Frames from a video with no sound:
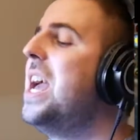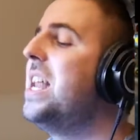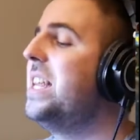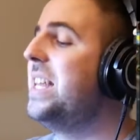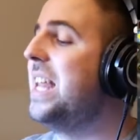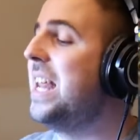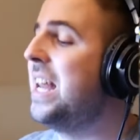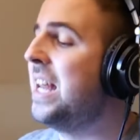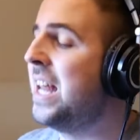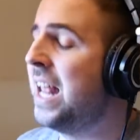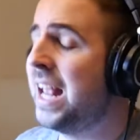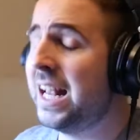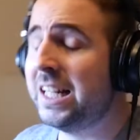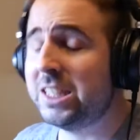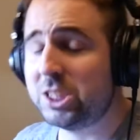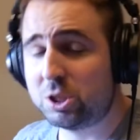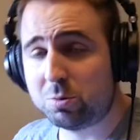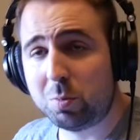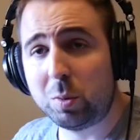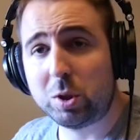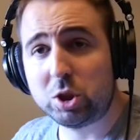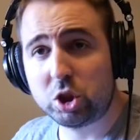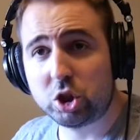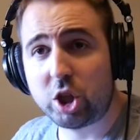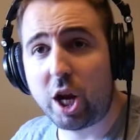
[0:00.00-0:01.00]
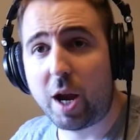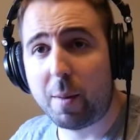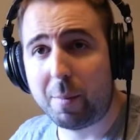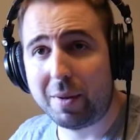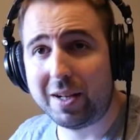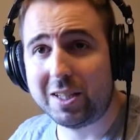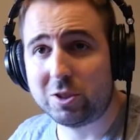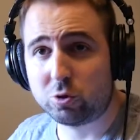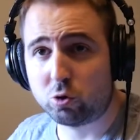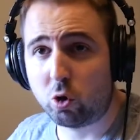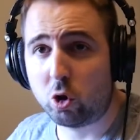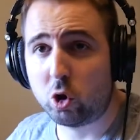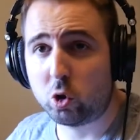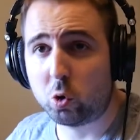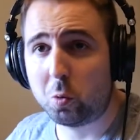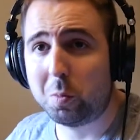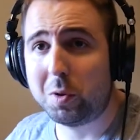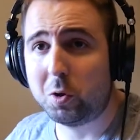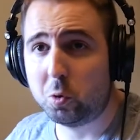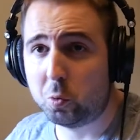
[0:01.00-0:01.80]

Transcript: the Enhancement Shaman is going to be